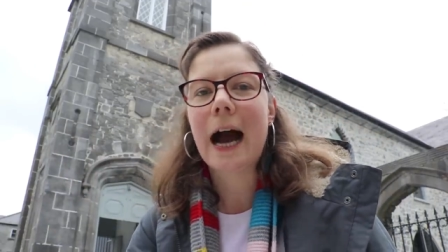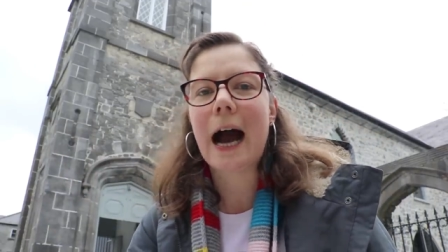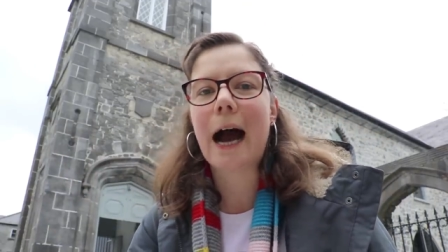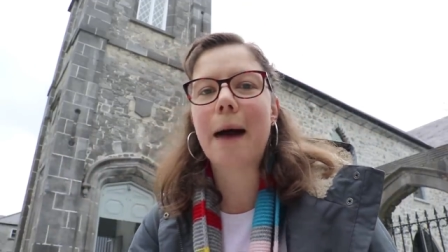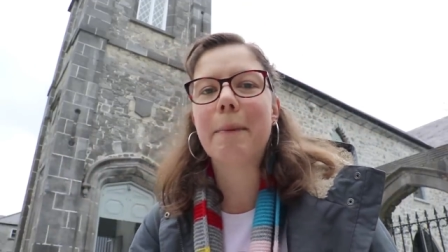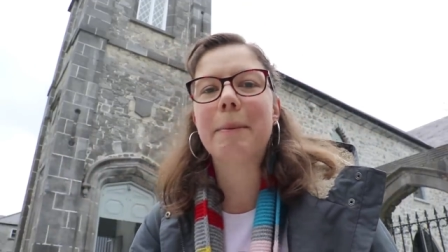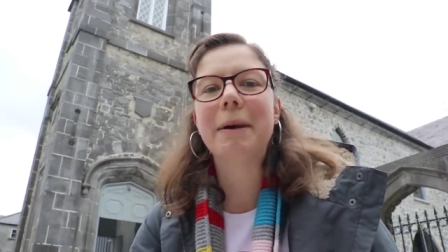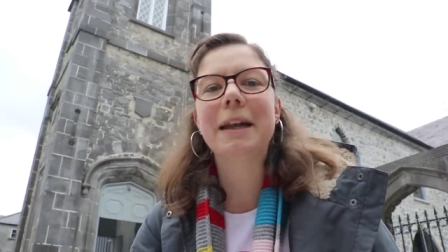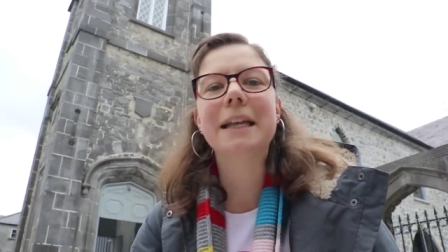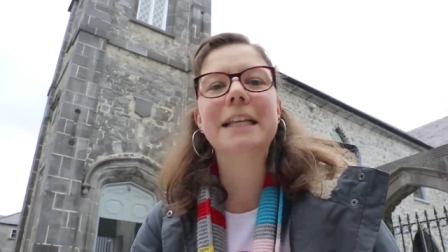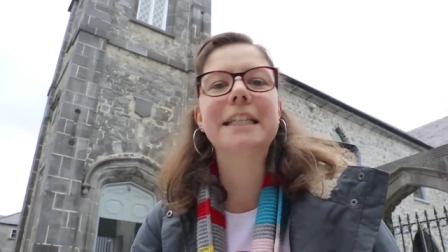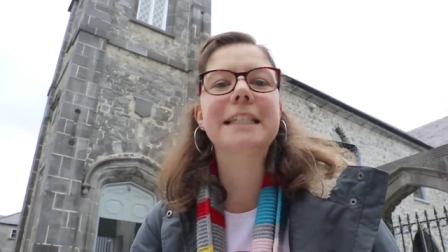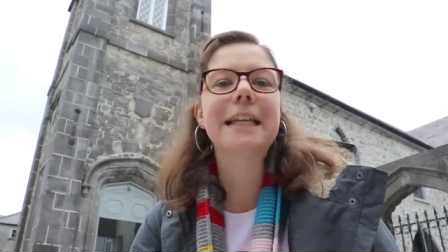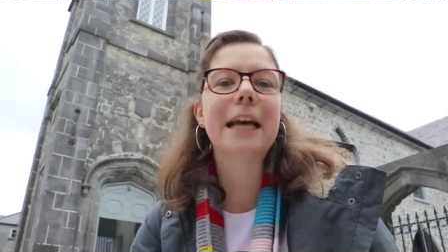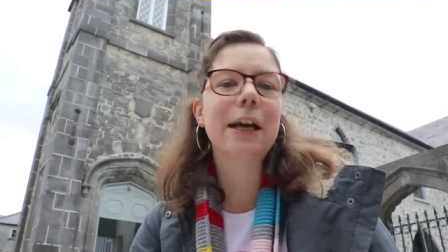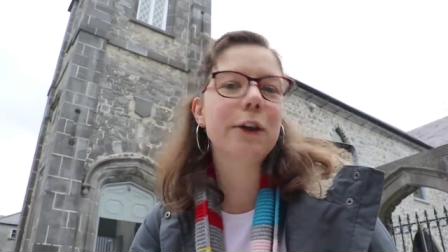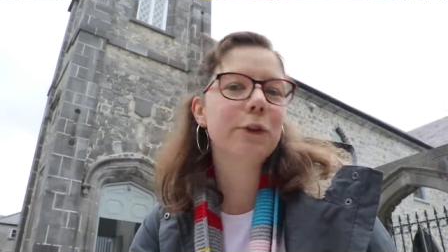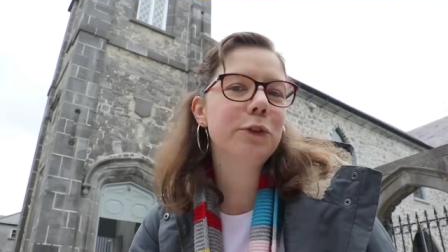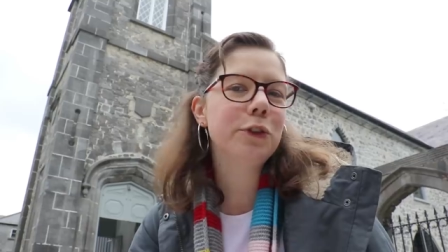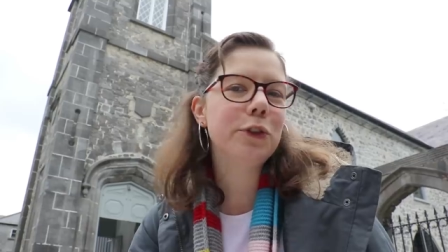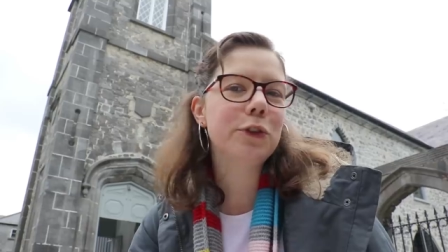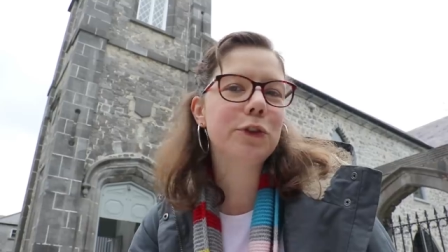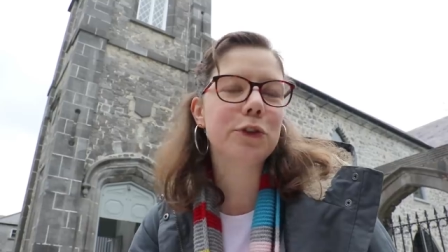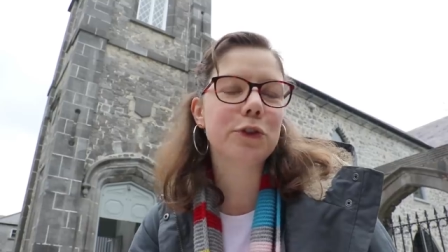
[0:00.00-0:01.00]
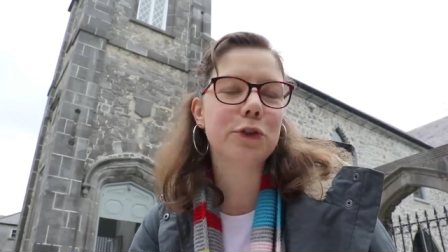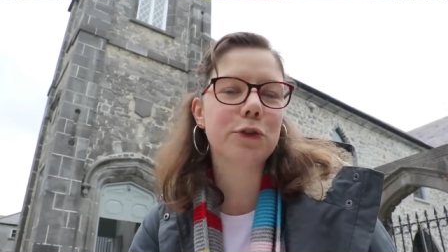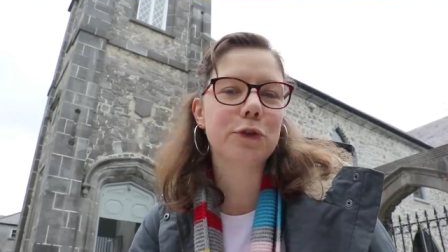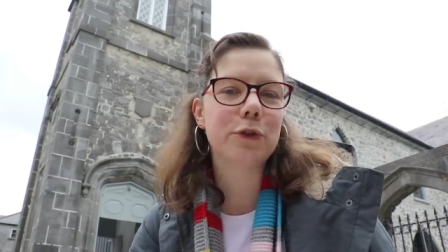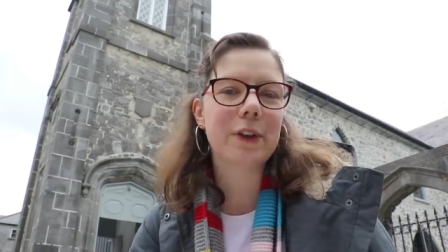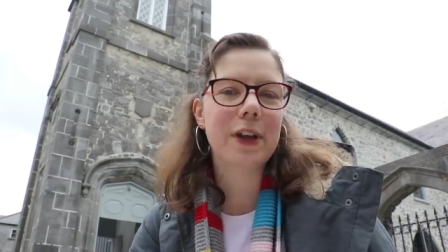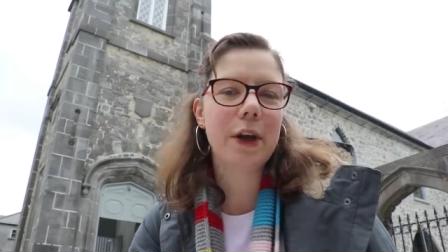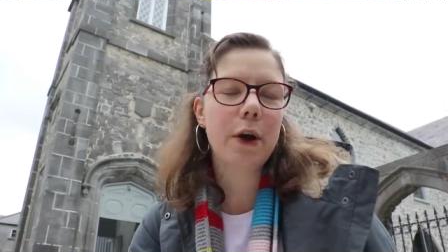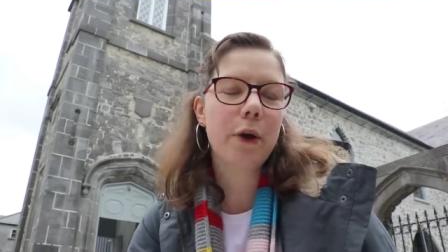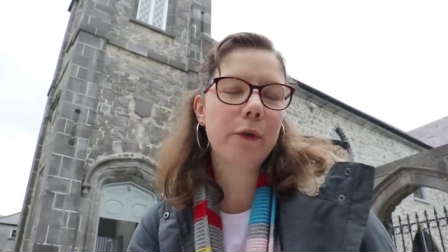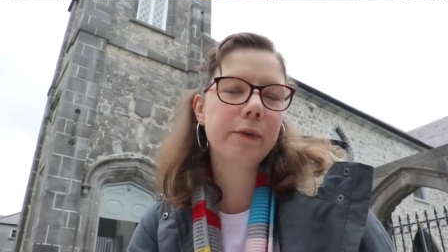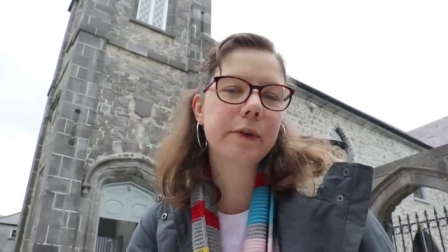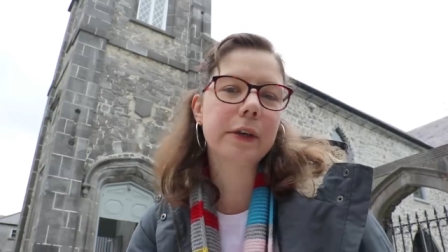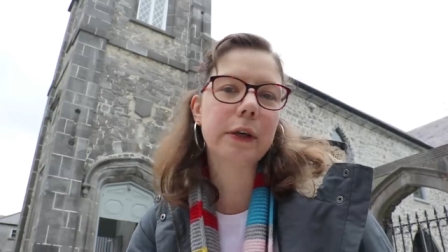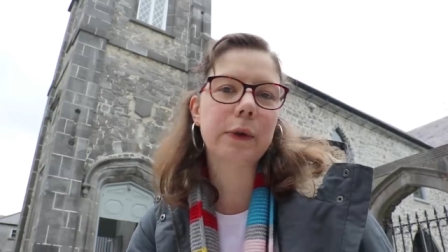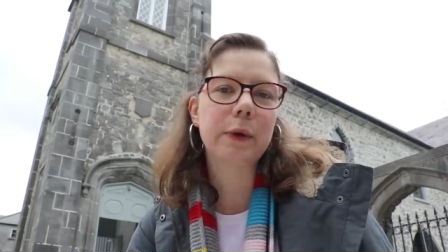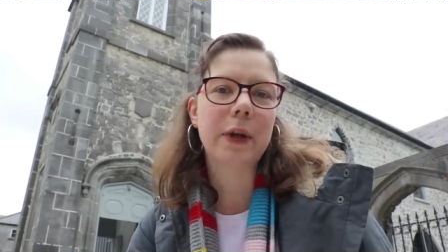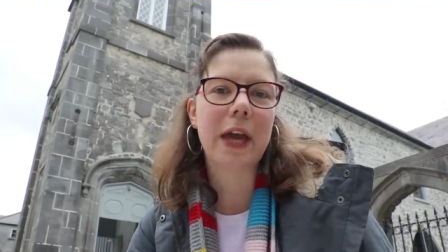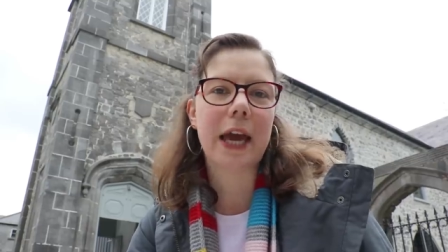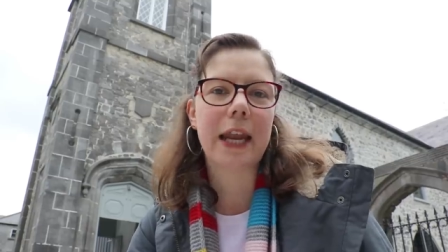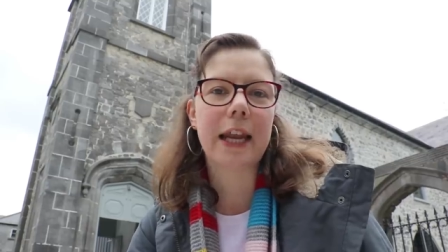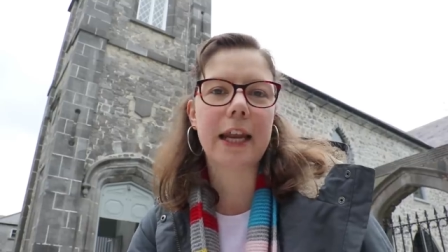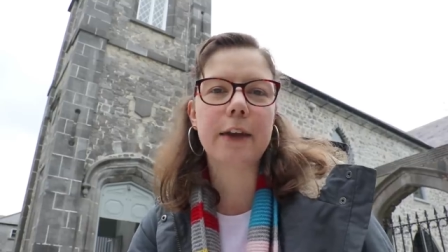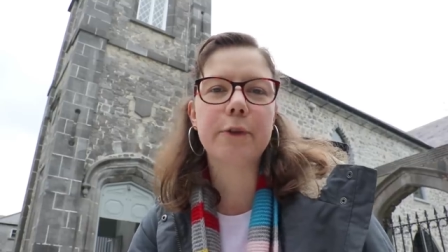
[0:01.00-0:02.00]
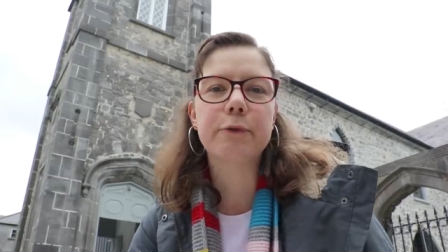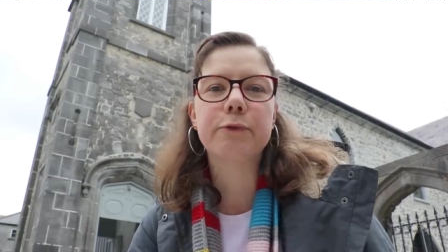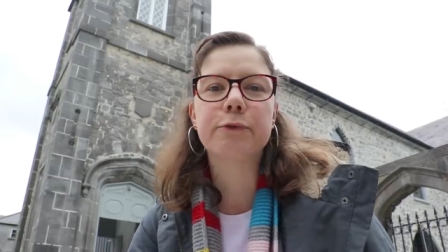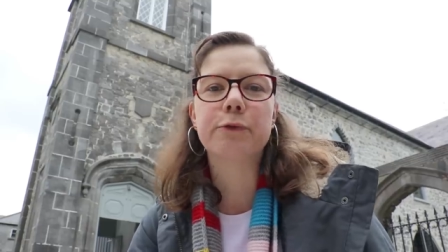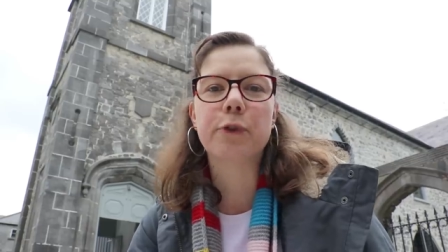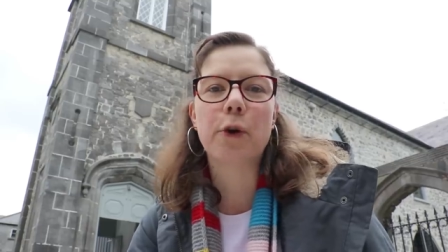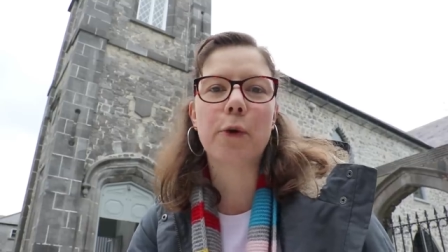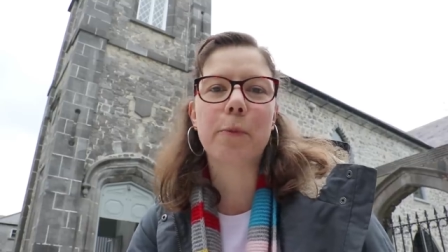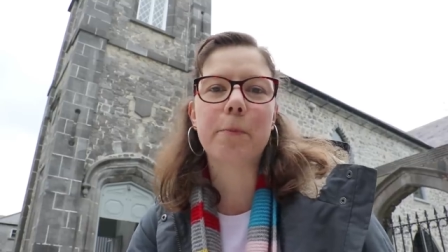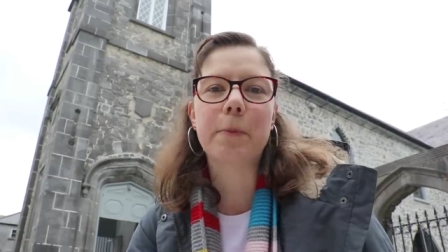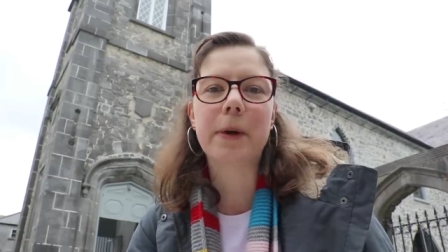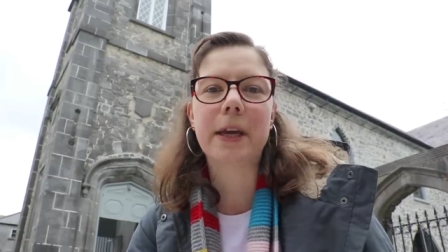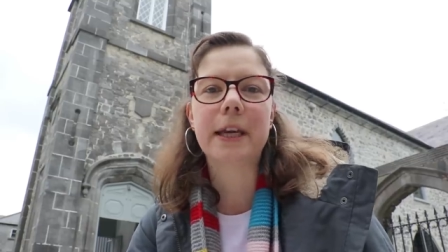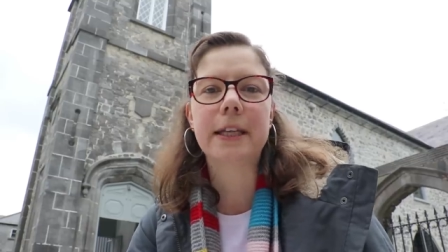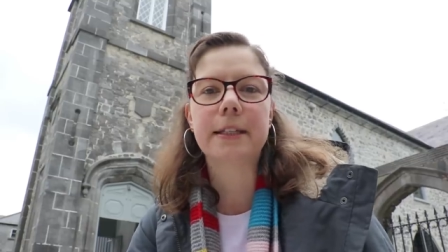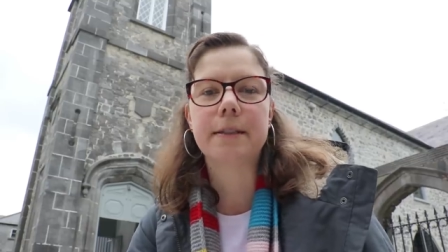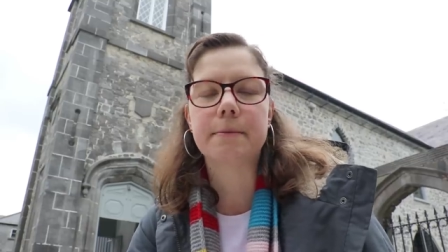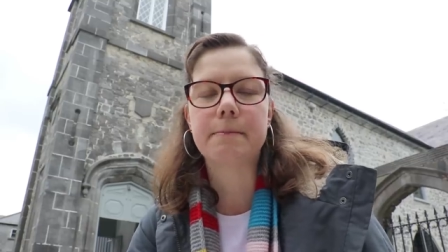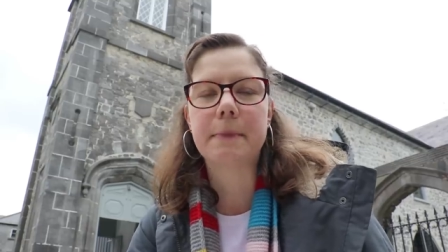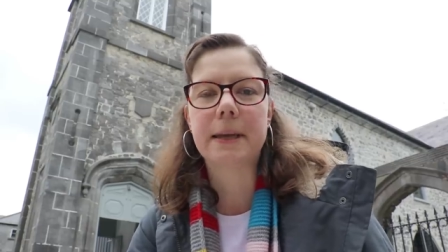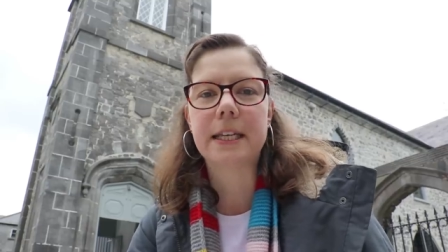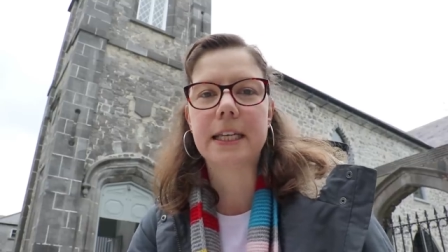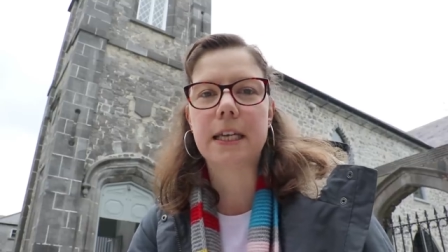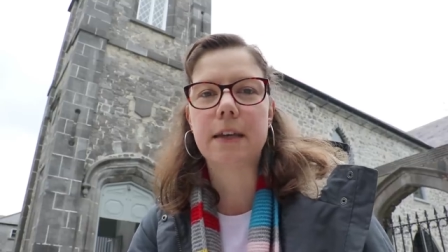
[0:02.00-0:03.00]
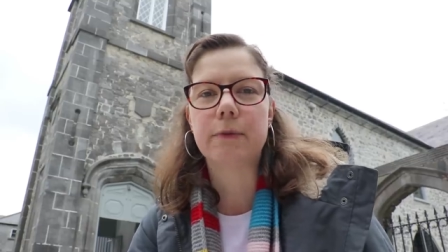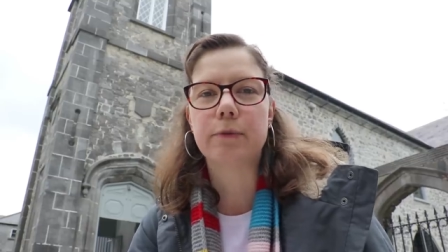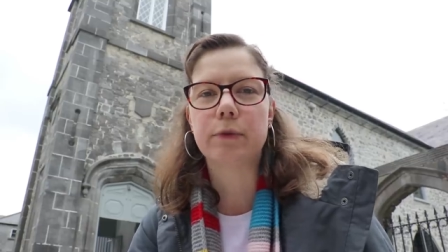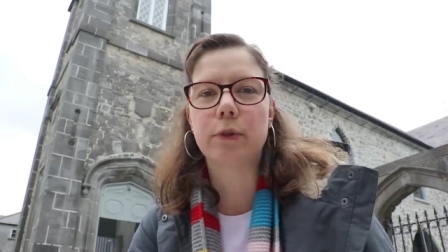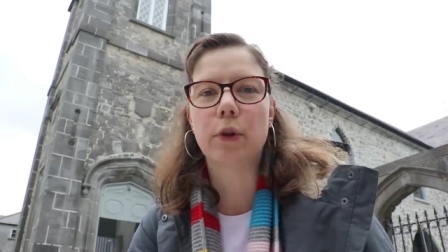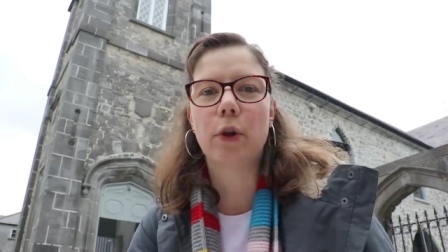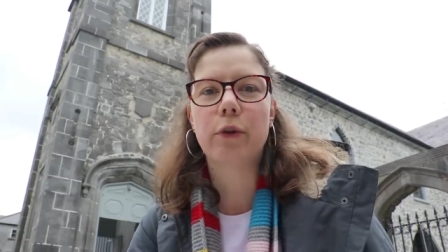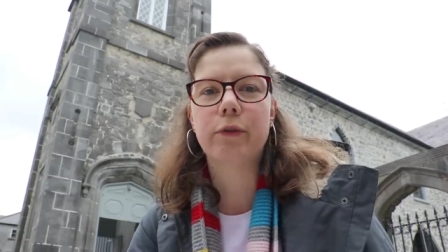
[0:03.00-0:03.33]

um, and it tells you the story of Kilkenny from its medieval